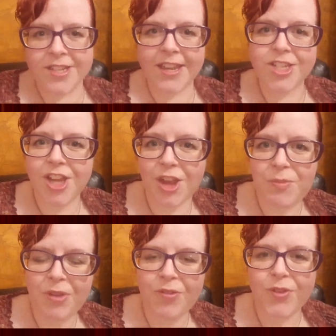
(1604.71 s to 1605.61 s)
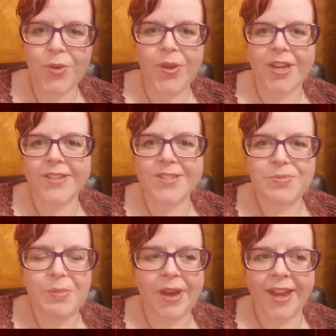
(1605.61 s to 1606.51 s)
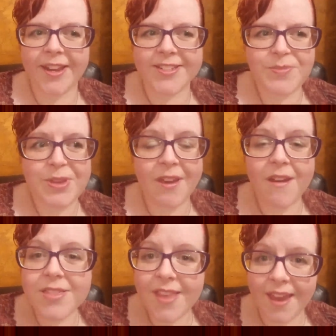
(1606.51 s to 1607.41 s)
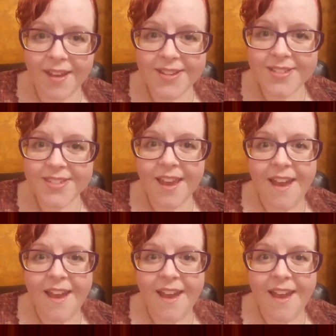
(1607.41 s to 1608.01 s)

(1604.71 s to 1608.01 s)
I can check my fluids, but beyond that,